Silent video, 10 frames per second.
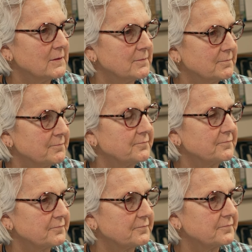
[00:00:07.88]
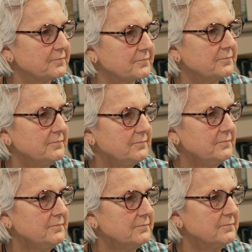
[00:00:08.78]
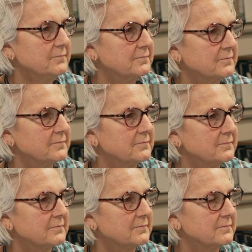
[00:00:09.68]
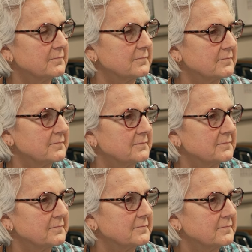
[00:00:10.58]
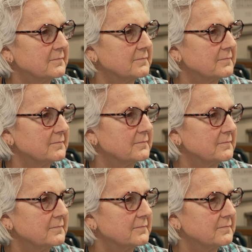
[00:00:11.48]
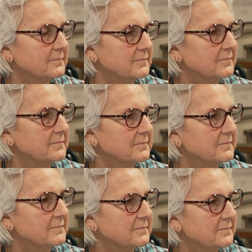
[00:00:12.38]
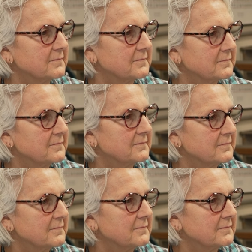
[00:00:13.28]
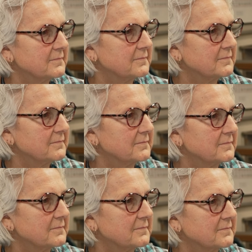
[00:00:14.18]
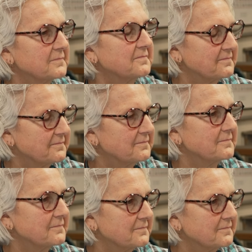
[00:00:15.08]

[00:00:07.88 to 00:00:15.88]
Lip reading: (silent)